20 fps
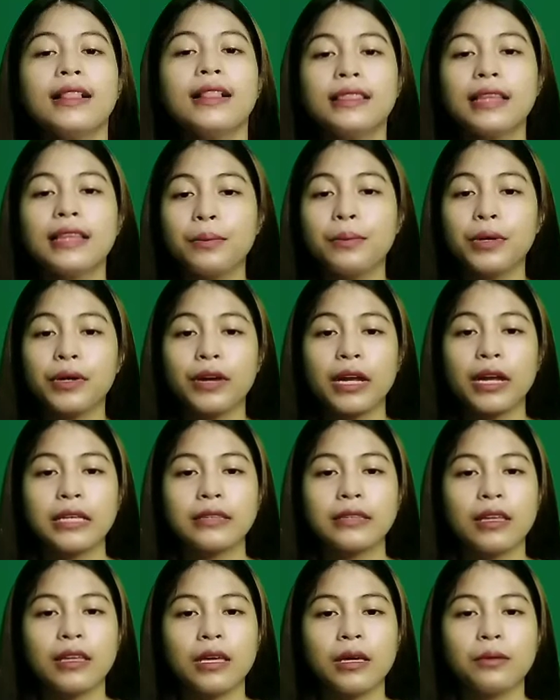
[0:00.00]

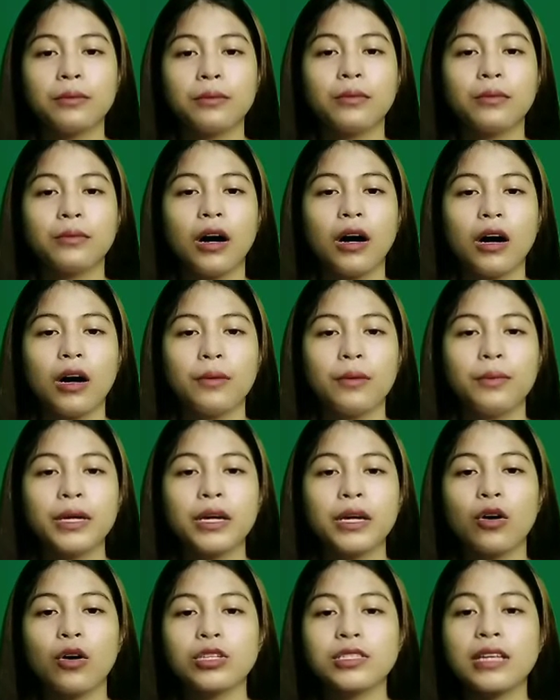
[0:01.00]
liberating
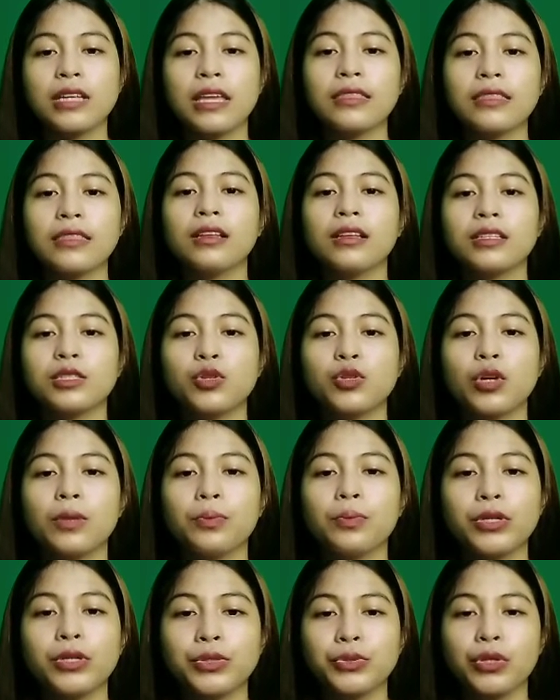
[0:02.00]
because the intellectual
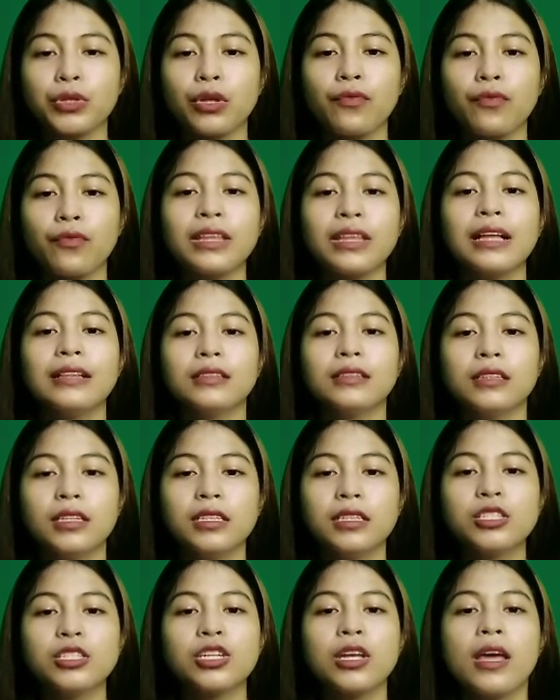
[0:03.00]
pursuit of
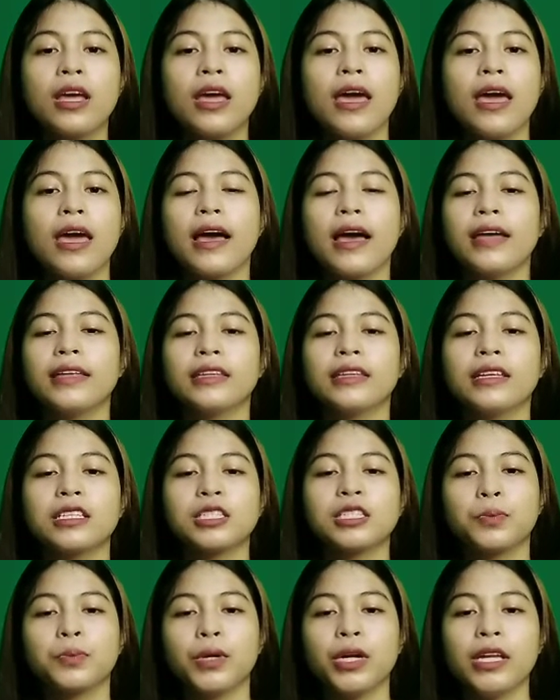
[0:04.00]
knowledge and
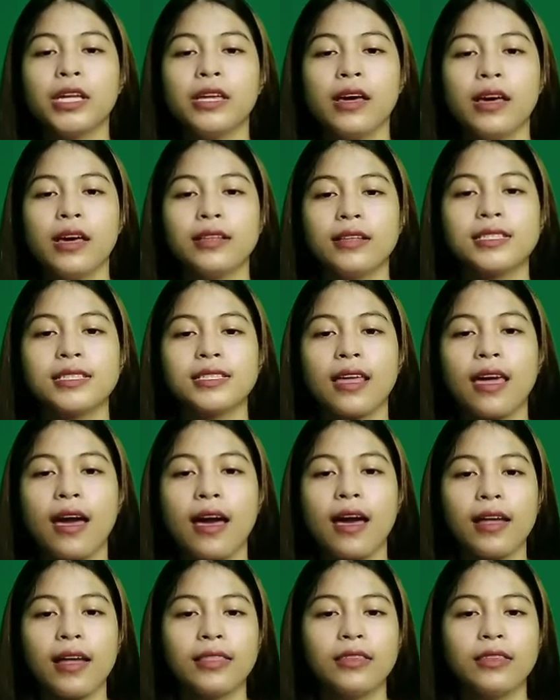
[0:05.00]
experience
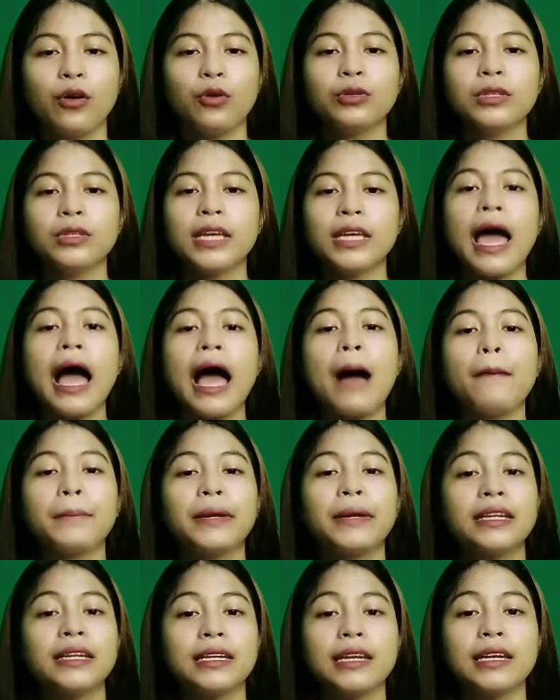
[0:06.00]
can only
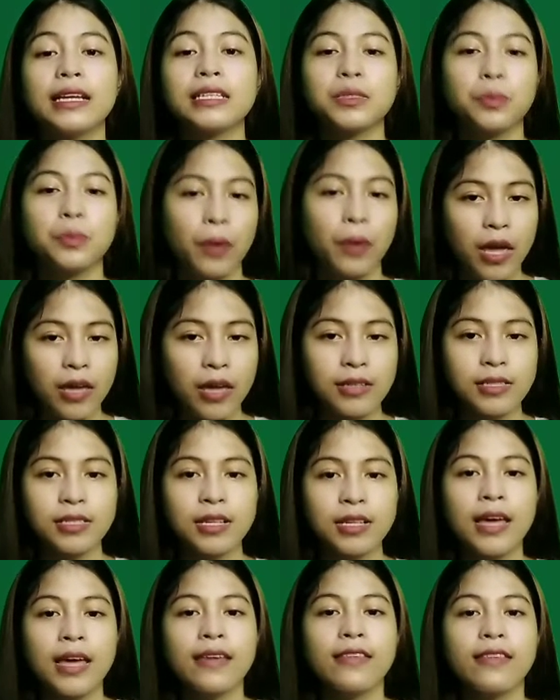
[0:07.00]
happen in a space
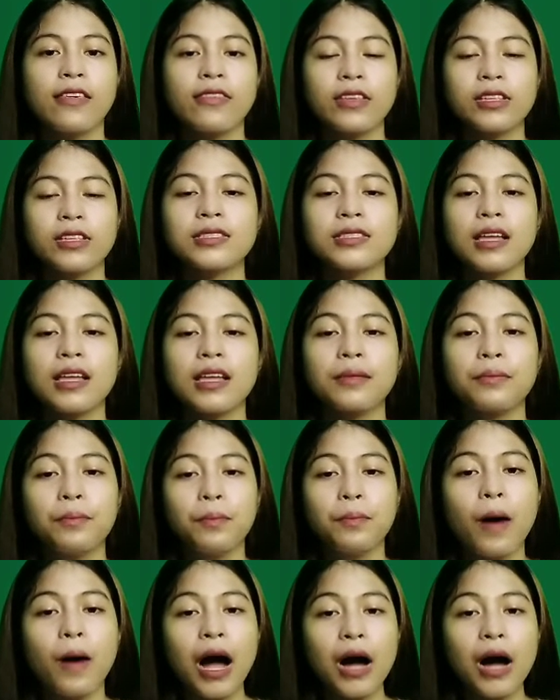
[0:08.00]
that is not
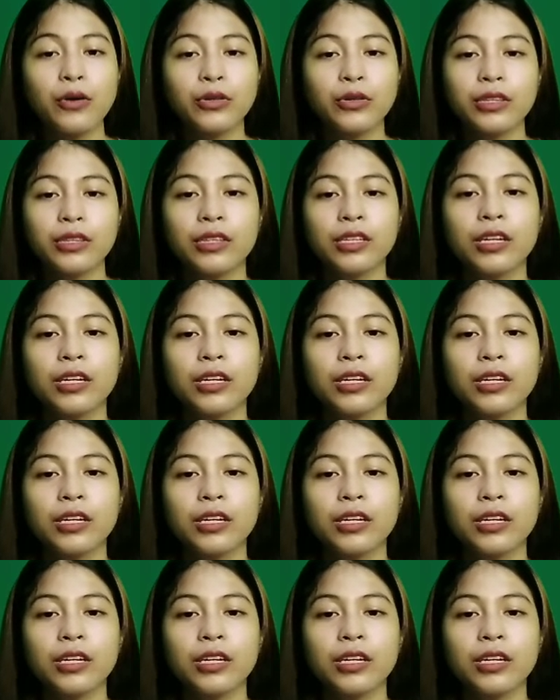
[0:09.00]
bound